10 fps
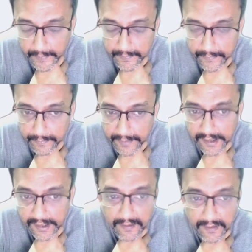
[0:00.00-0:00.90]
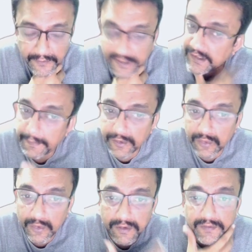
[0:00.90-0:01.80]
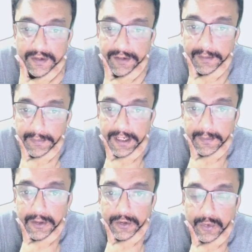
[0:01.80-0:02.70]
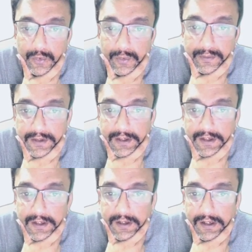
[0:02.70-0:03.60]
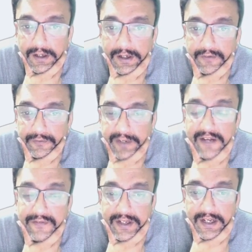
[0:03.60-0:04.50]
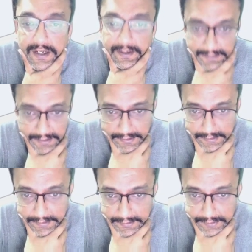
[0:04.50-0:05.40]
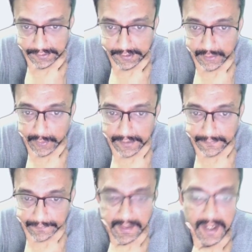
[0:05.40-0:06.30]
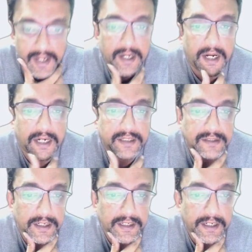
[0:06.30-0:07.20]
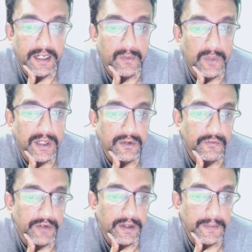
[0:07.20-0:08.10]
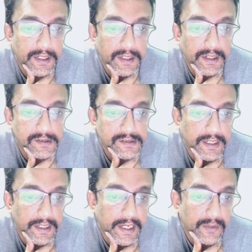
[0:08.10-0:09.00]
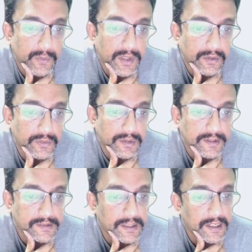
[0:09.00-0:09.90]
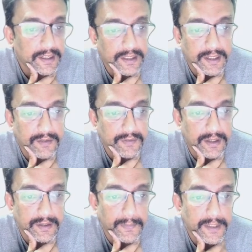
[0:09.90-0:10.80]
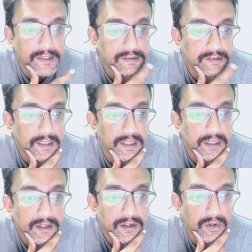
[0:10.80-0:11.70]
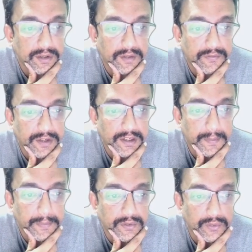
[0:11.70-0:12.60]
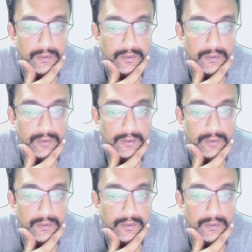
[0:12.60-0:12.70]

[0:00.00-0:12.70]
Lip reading: By the first episode, we will be able to know where we are at this one. Additionally, Relic 1 to 5 materials and Tier 1 to 3 signal data will replace gear on the free episode.